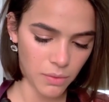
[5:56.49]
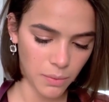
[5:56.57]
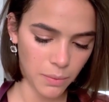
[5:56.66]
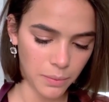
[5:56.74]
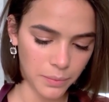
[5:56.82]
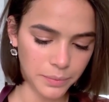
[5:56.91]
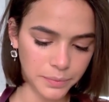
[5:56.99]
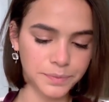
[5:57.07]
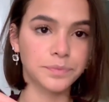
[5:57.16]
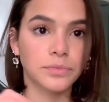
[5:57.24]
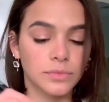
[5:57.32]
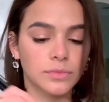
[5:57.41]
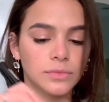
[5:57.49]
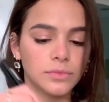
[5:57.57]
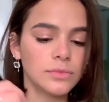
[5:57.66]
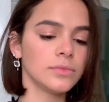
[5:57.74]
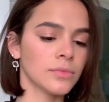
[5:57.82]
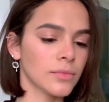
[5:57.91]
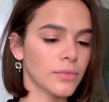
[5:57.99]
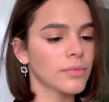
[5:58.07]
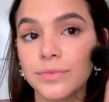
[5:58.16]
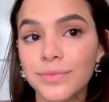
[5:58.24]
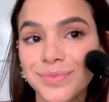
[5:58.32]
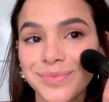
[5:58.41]

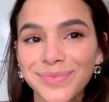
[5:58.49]
(no one is talking)